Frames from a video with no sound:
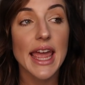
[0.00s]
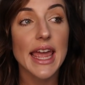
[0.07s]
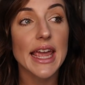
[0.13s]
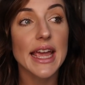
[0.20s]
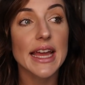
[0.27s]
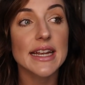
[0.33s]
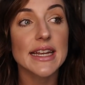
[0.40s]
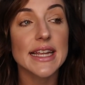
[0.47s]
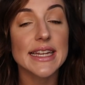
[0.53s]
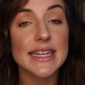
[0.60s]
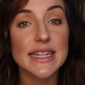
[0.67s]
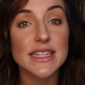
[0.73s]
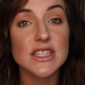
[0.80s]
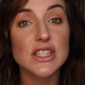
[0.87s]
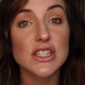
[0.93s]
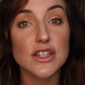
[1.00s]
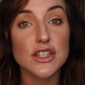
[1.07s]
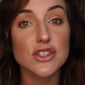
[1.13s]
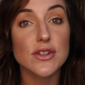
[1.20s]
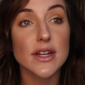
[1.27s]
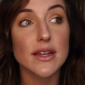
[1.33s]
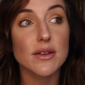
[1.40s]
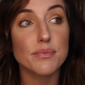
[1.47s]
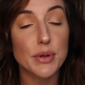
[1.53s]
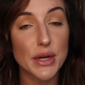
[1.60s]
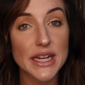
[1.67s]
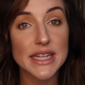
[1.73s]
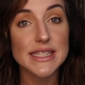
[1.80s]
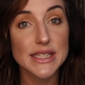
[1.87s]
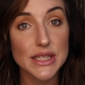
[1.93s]
and he needs surgery
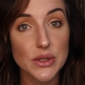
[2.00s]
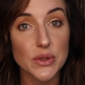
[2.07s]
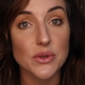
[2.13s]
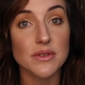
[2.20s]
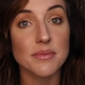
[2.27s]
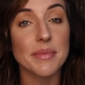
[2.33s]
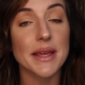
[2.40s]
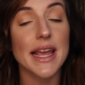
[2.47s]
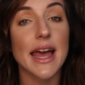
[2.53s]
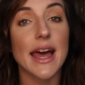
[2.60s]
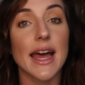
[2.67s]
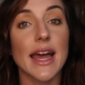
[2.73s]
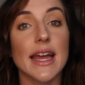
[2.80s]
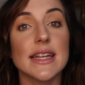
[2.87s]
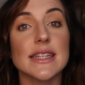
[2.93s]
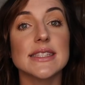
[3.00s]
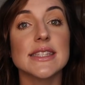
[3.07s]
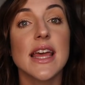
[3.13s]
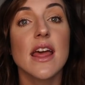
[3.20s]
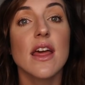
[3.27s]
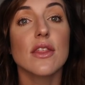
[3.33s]
pretty soon because